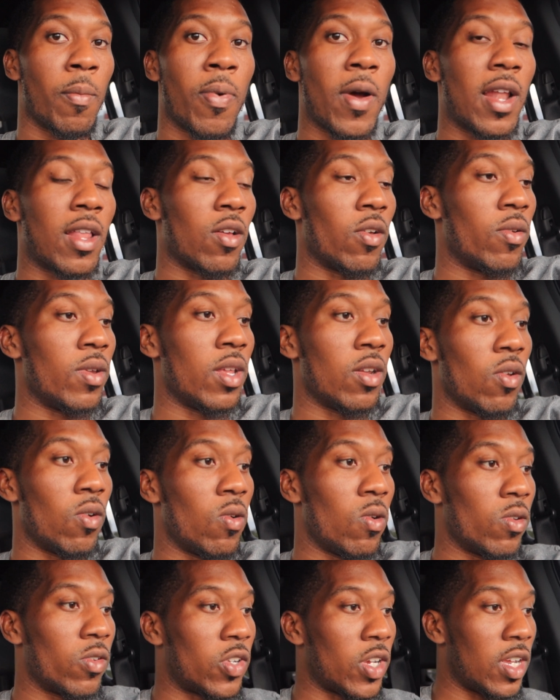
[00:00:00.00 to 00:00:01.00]
probably gonna need an
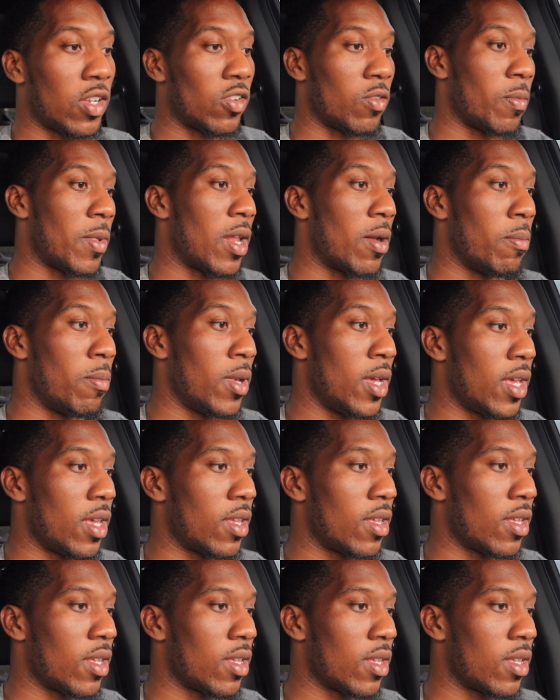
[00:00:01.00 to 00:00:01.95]
oil change in about a month,